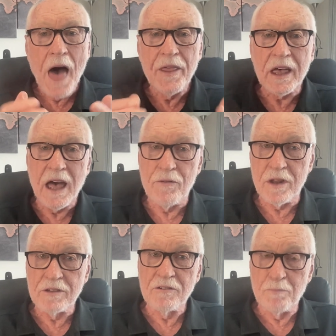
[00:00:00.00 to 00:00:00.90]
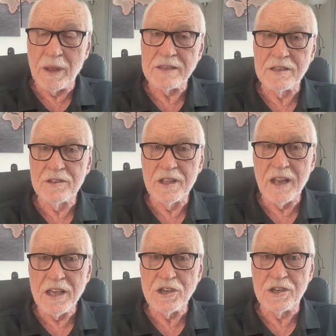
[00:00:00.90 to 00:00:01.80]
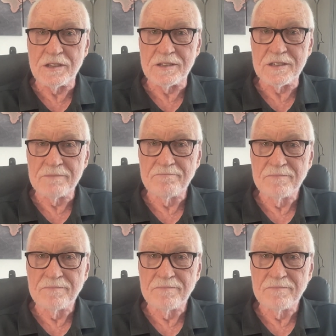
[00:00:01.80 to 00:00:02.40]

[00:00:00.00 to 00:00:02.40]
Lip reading: the covenant of blessing to the nations.